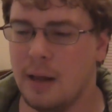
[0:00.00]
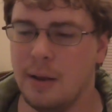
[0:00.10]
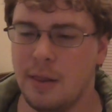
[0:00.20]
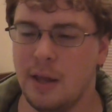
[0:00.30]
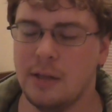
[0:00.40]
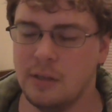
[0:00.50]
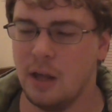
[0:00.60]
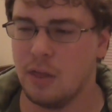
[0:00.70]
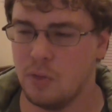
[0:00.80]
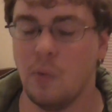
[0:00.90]
in things
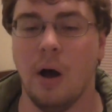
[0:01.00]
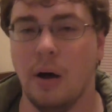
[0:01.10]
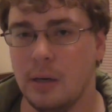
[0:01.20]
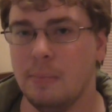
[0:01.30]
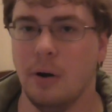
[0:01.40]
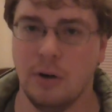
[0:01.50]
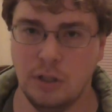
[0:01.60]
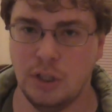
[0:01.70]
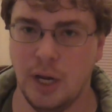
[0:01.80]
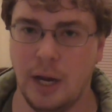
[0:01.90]
like Thrawn and
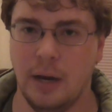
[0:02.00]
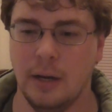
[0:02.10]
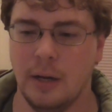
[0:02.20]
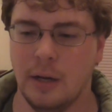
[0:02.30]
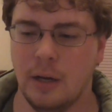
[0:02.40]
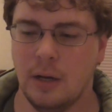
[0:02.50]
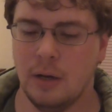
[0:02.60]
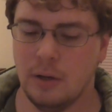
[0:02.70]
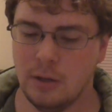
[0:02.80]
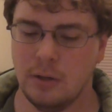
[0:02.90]
Mara Jade,
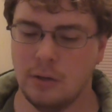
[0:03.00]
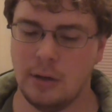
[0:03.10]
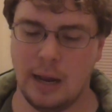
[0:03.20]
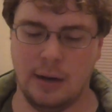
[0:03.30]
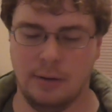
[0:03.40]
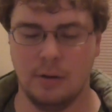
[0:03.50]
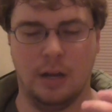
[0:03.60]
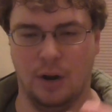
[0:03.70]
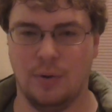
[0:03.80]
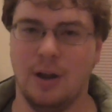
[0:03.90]
and,
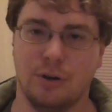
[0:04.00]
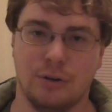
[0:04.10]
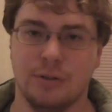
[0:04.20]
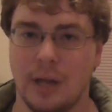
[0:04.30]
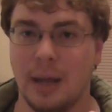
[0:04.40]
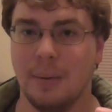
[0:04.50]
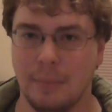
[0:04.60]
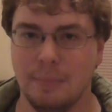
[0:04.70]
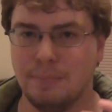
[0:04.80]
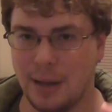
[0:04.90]
you know, characters like
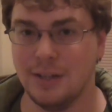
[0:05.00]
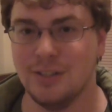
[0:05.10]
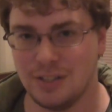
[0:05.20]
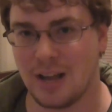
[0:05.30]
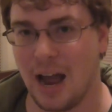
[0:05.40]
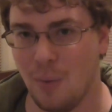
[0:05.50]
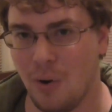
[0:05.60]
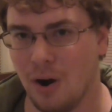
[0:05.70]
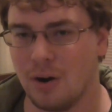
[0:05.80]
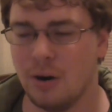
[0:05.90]
Ben
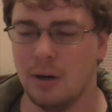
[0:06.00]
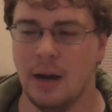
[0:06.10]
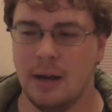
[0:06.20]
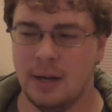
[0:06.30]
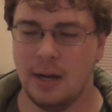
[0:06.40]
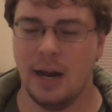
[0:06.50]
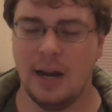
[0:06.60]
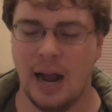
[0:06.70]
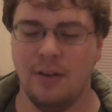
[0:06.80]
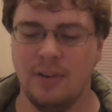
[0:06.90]
Skywalker,
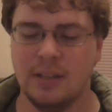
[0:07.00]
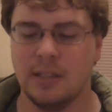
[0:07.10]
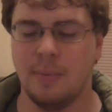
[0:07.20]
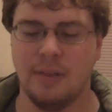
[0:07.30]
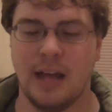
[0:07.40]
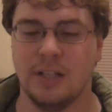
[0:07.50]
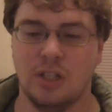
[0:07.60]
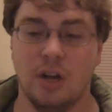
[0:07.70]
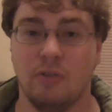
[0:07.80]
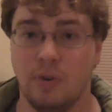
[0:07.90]
and having some of that
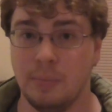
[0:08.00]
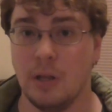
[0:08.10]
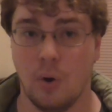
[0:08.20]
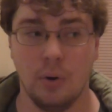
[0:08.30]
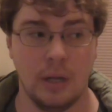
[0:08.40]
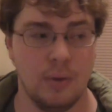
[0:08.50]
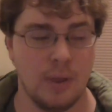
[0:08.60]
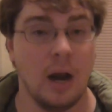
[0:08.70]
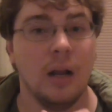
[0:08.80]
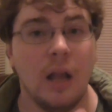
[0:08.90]
stuff from the old EU
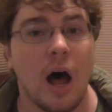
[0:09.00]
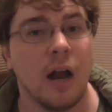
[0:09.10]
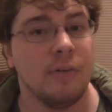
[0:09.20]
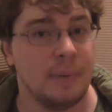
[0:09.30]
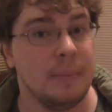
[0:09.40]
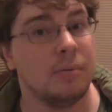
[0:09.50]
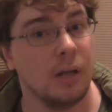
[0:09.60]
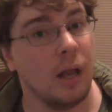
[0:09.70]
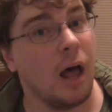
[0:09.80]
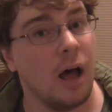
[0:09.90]
that a lot of
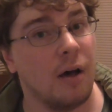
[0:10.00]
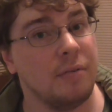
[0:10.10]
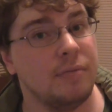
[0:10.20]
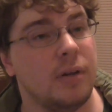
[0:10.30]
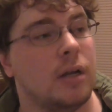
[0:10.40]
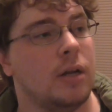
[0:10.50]
people loved